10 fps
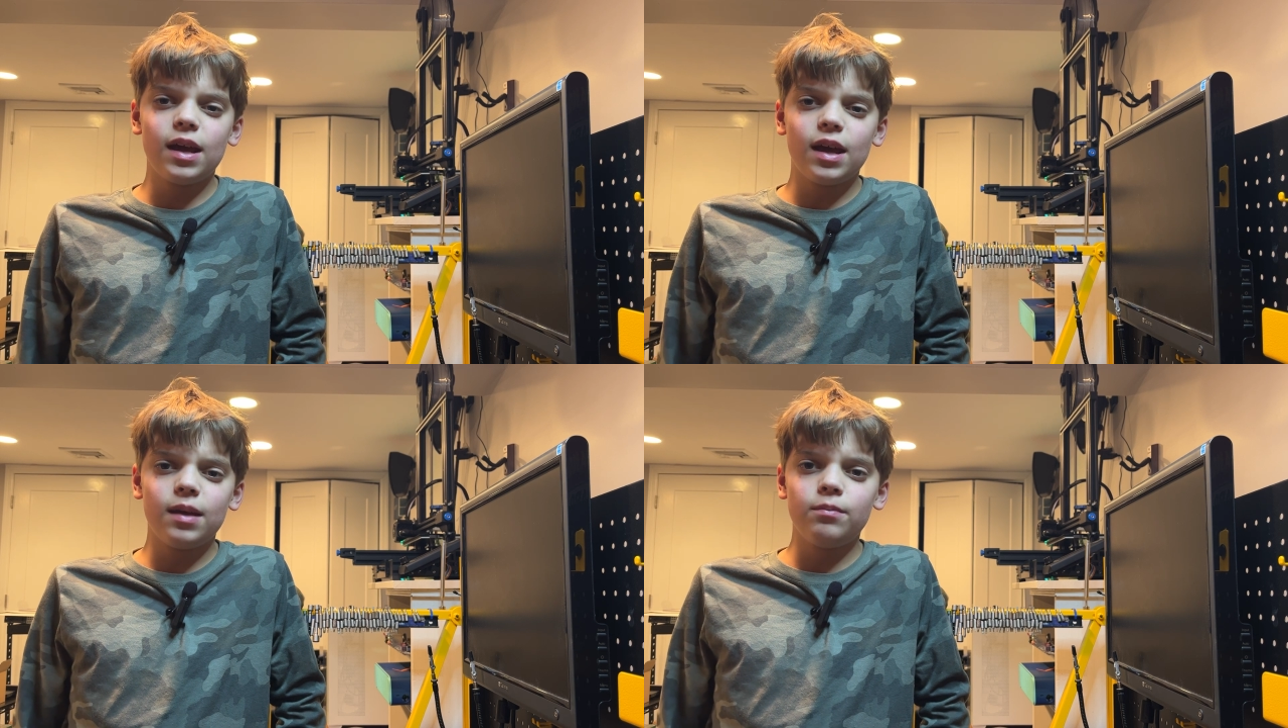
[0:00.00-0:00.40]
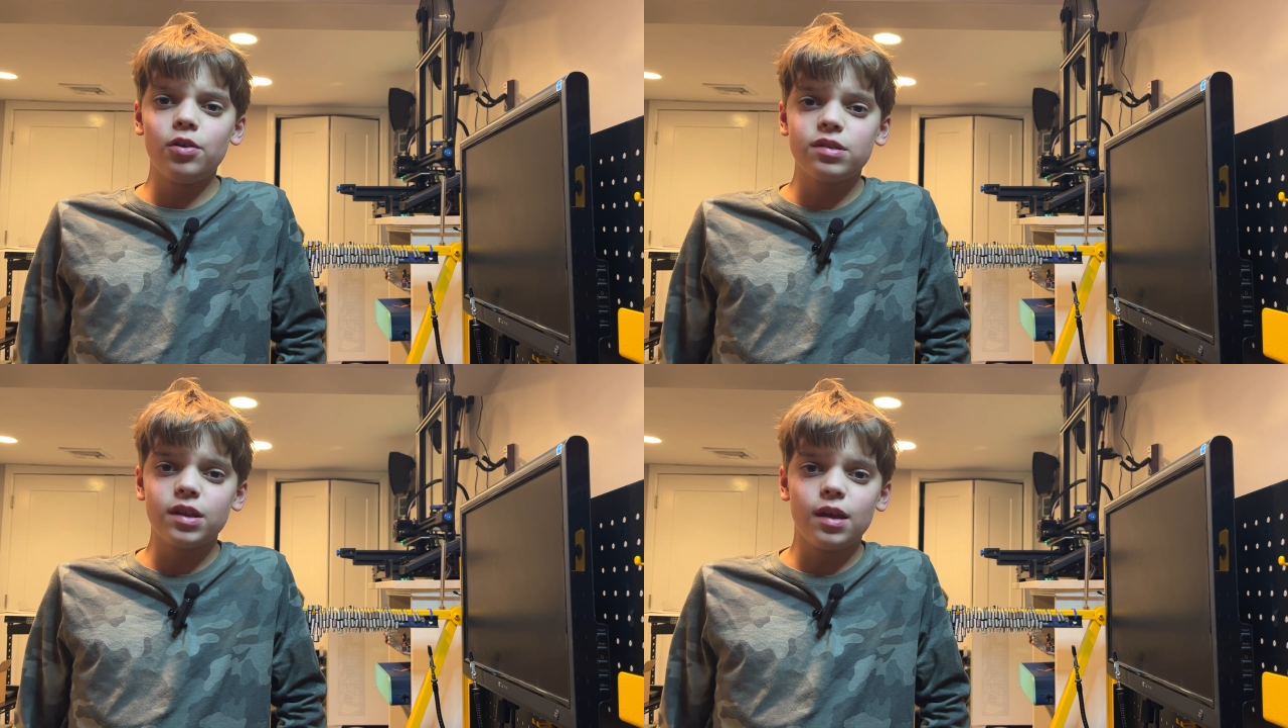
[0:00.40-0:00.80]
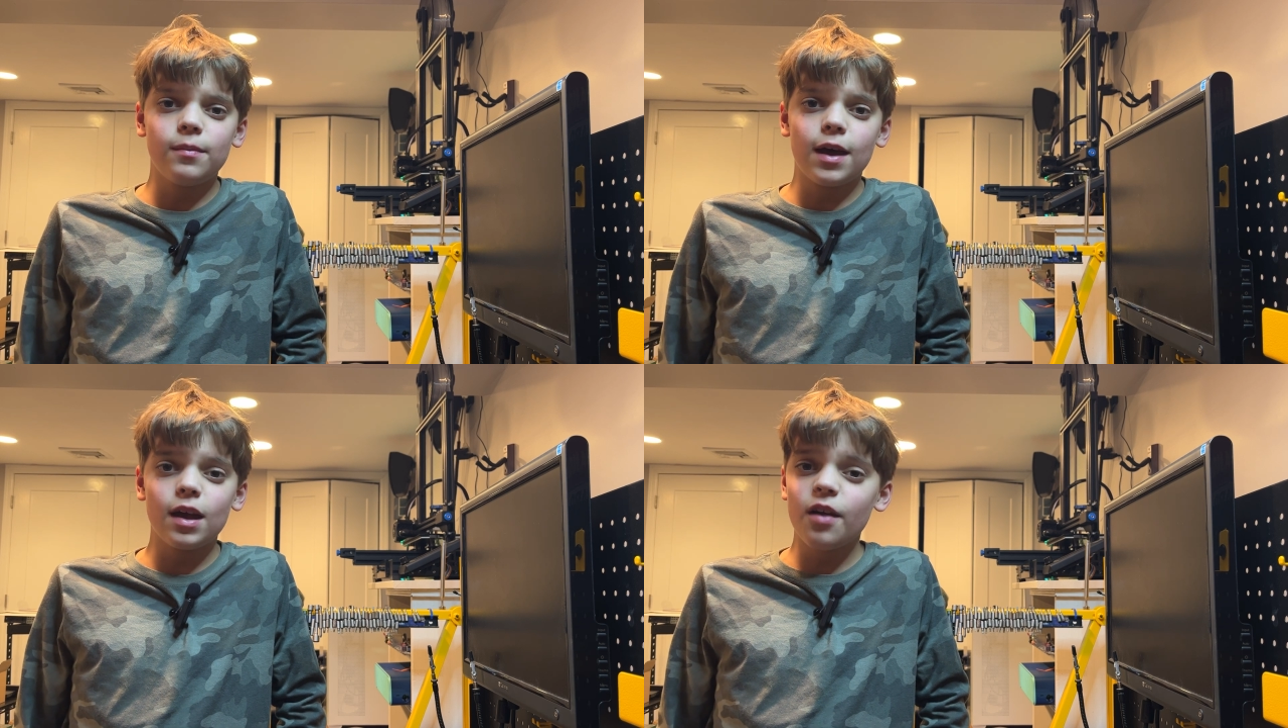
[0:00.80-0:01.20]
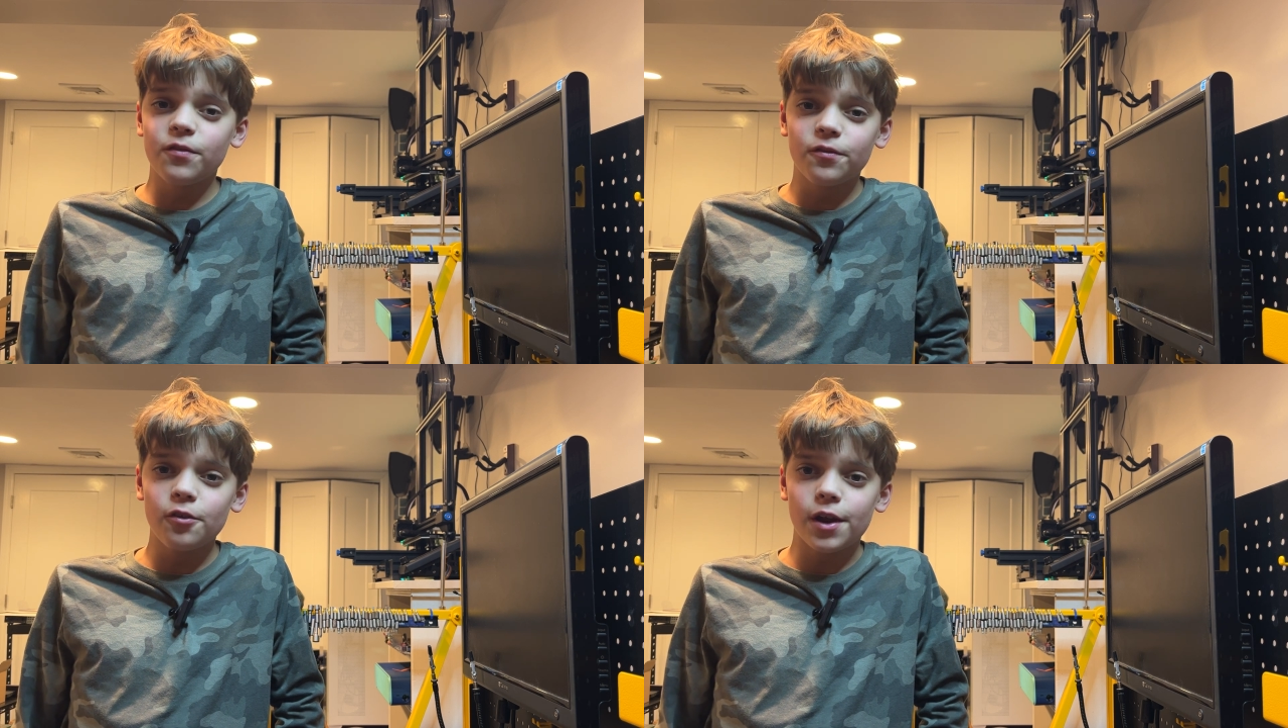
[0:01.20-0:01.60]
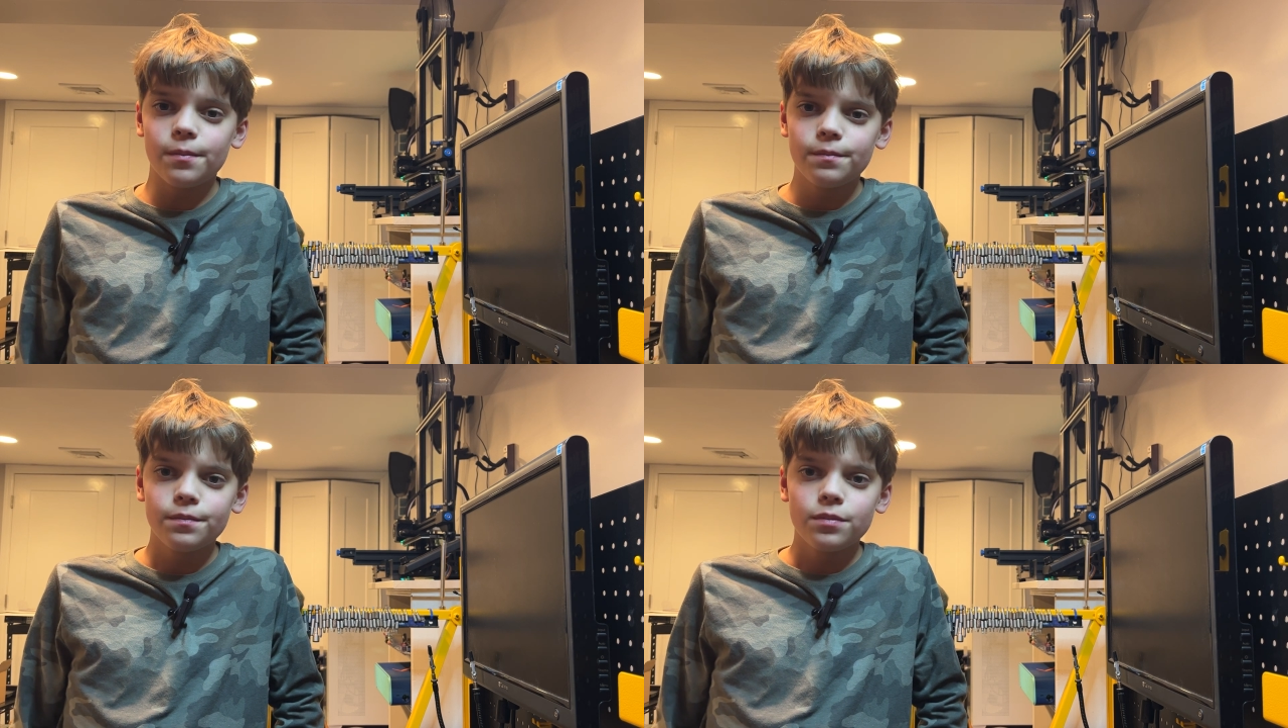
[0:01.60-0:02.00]
and most of them I got for free.
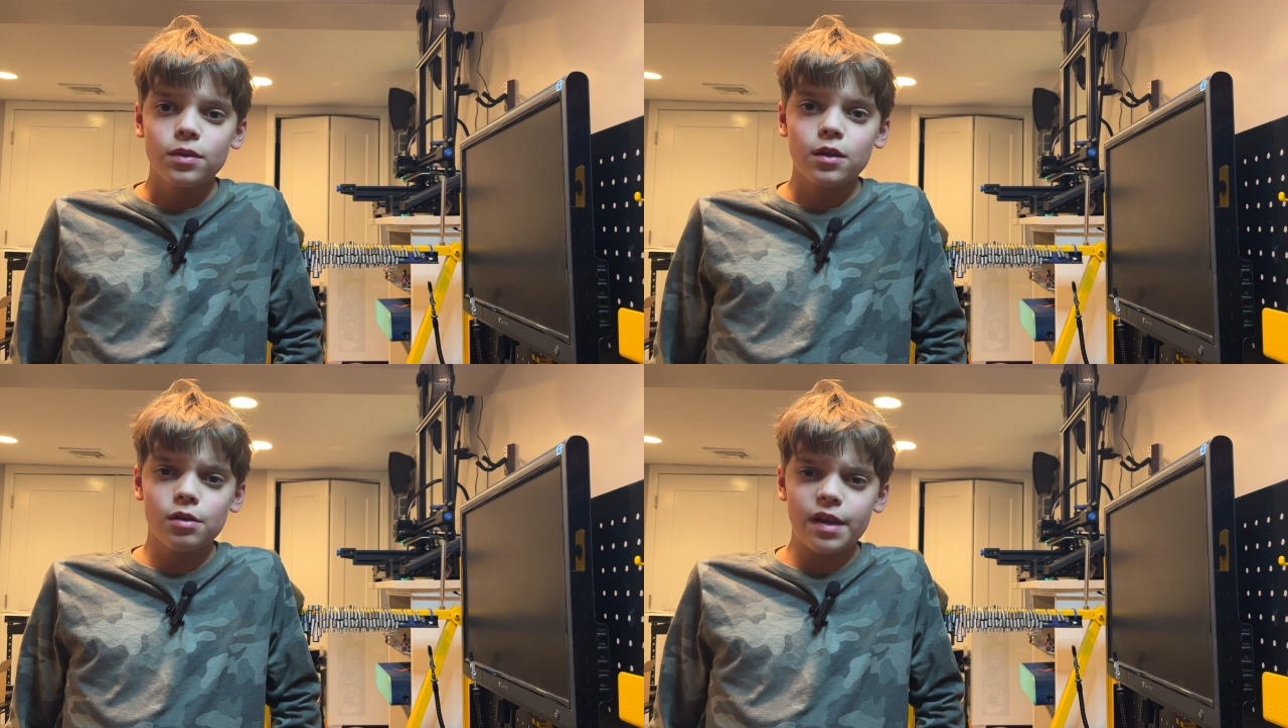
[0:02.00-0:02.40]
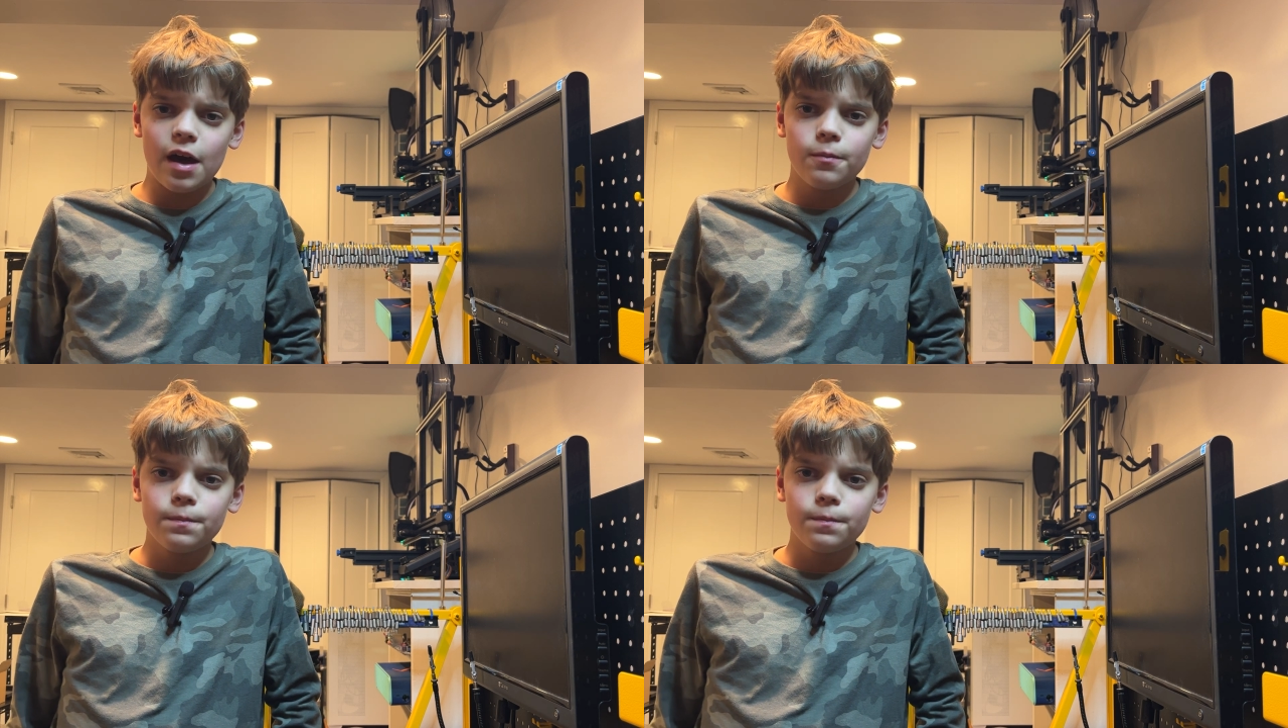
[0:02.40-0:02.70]
Here's how.